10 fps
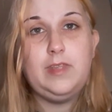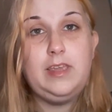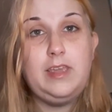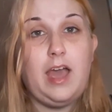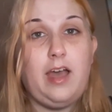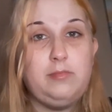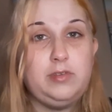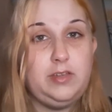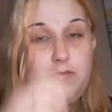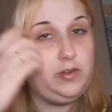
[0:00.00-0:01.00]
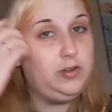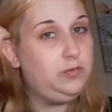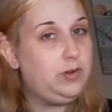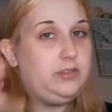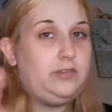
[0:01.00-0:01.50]
Yeah, I'm looking for a
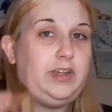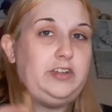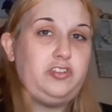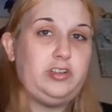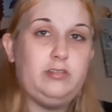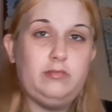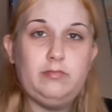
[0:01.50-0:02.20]
new reservation.